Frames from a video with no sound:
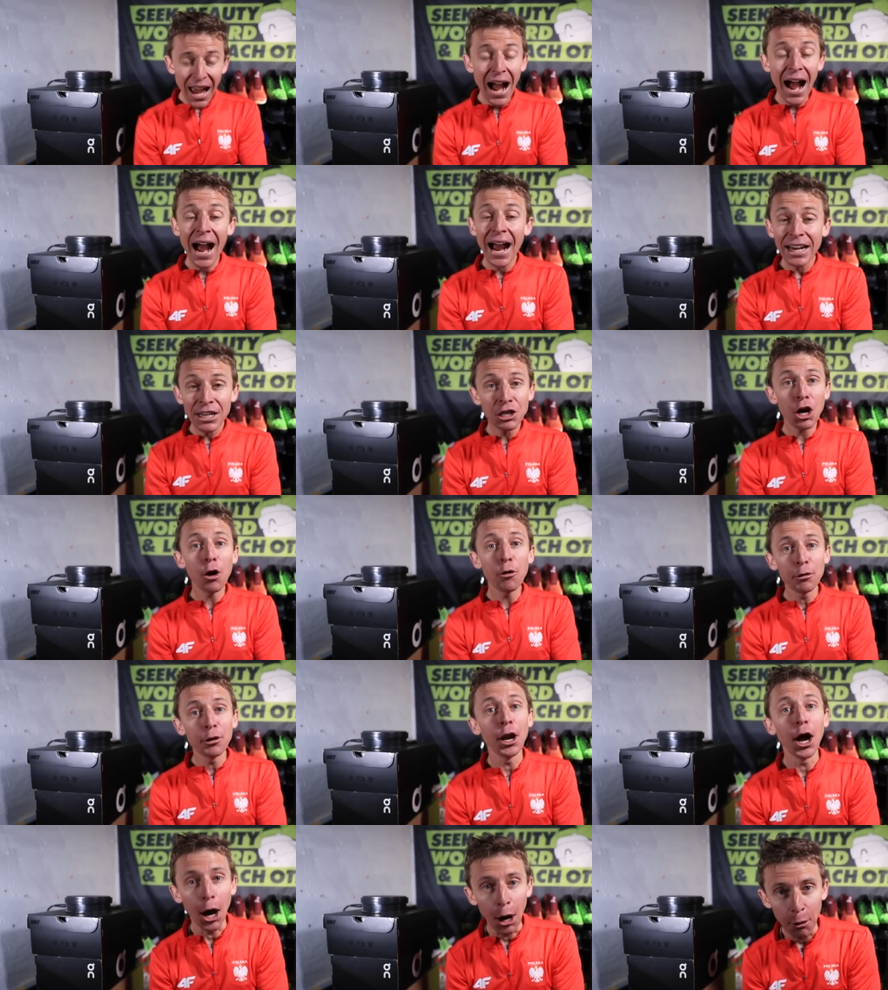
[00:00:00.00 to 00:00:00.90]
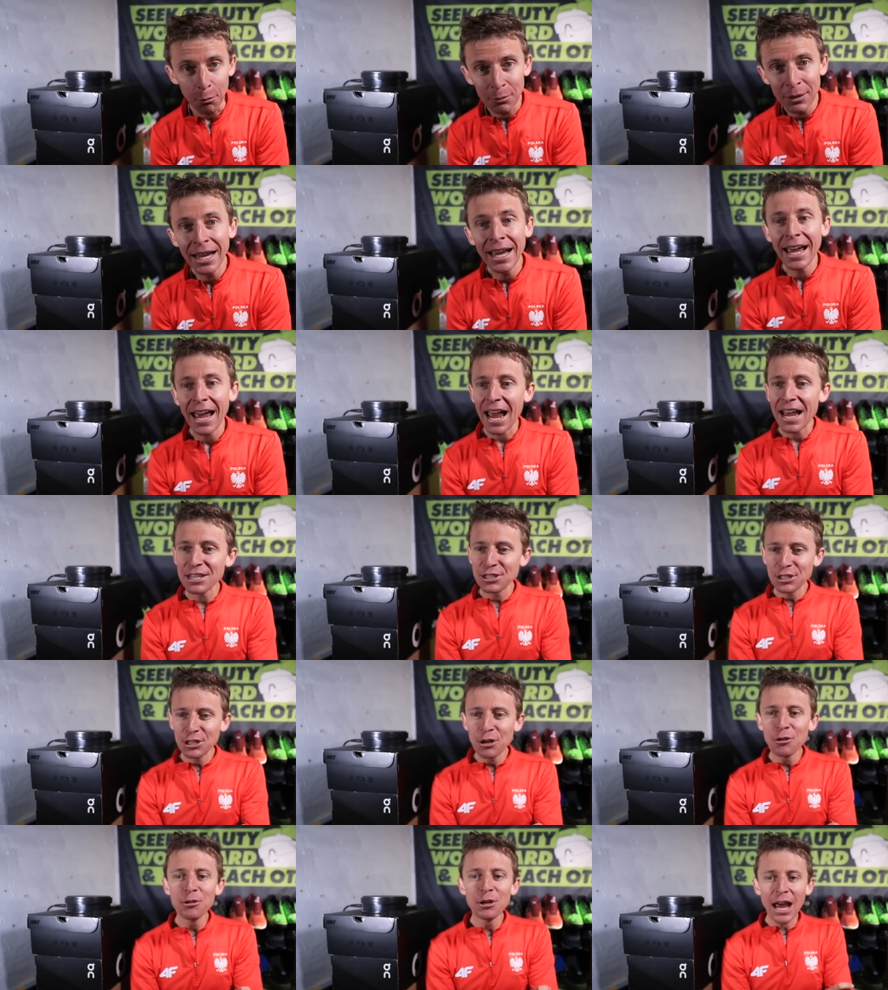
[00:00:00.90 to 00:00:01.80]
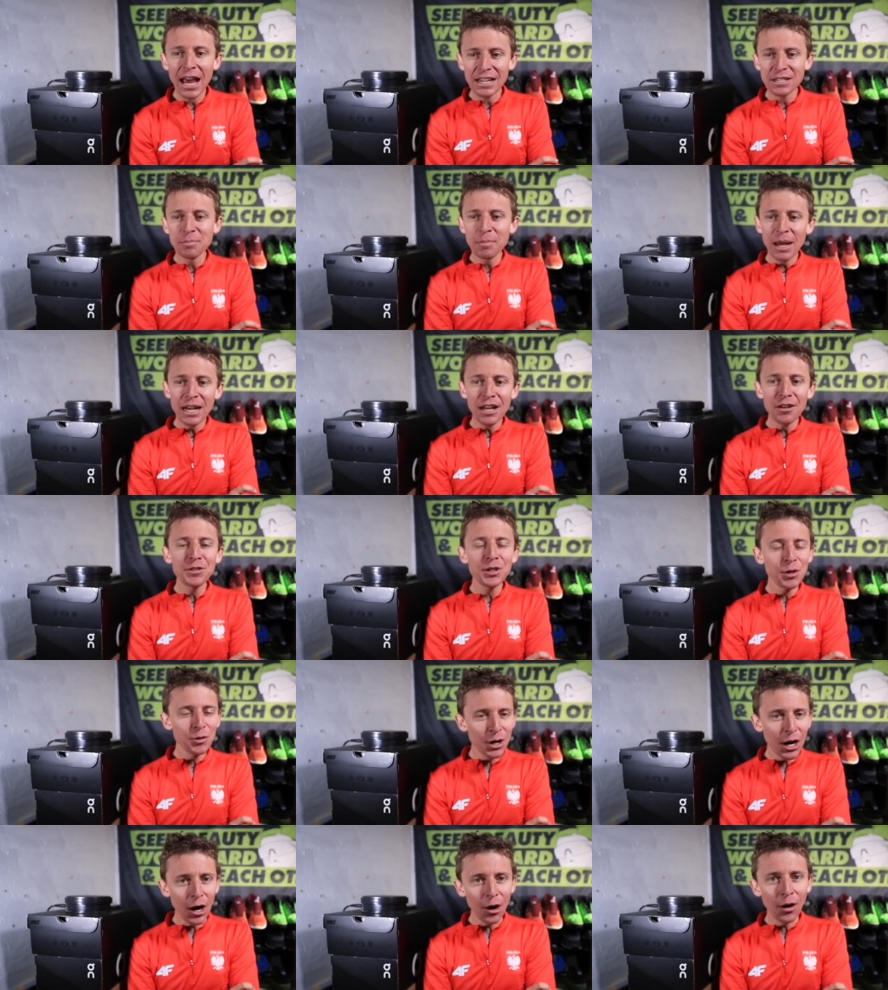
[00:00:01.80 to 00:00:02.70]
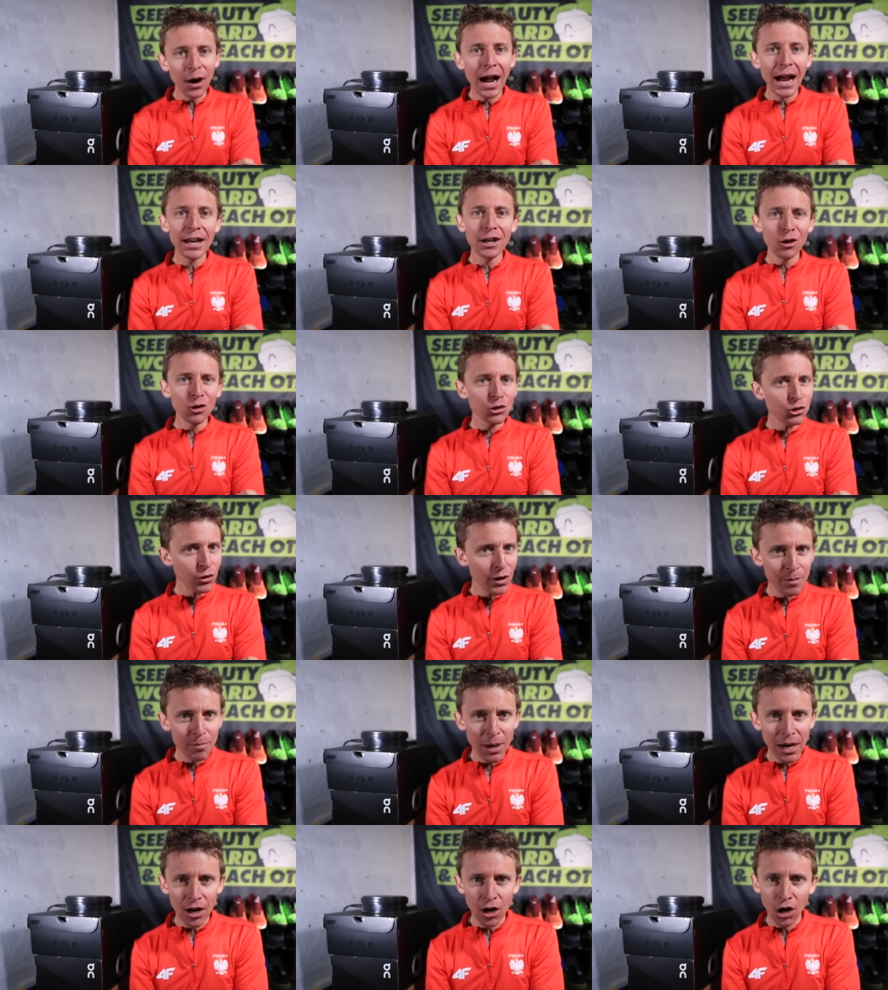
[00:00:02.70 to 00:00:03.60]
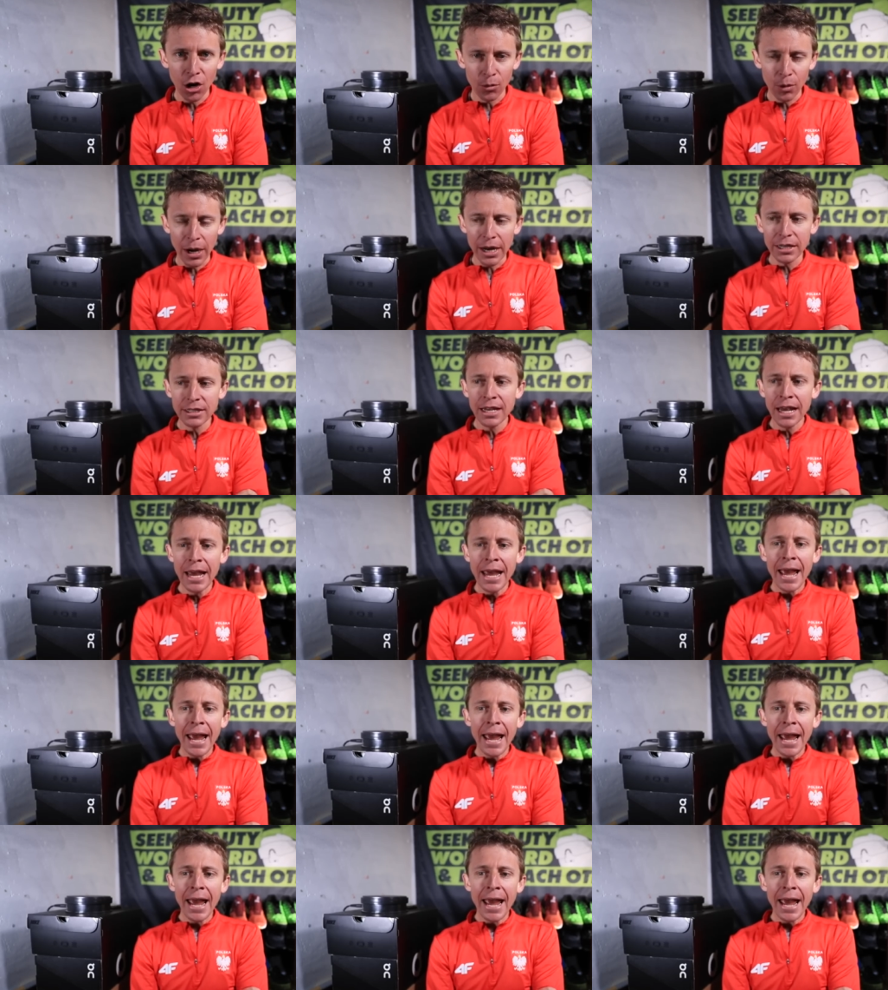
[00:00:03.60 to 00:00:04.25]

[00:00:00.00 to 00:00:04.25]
I don't know. As, you, as many of you know, I don't train by heart rate,